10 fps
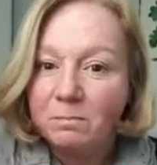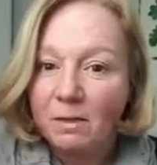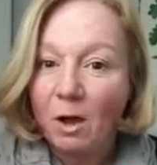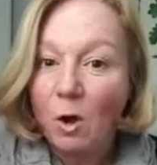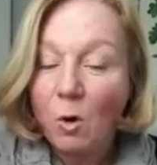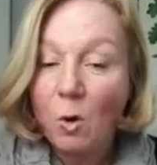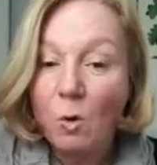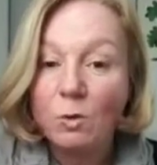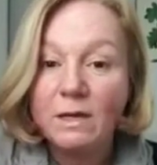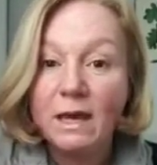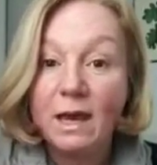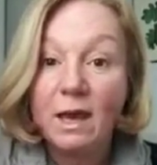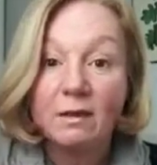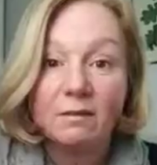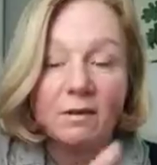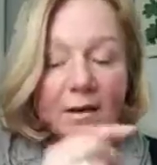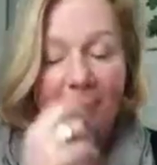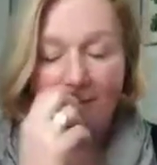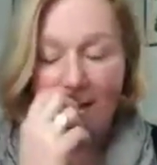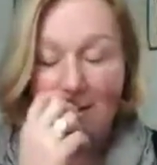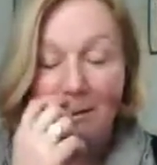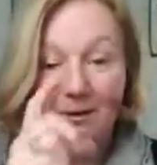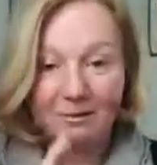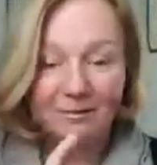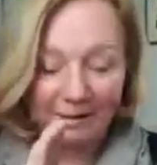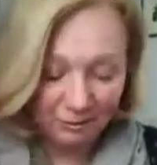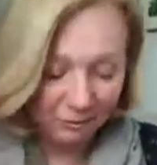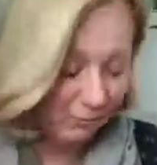Oh yes, okay, now I understand you.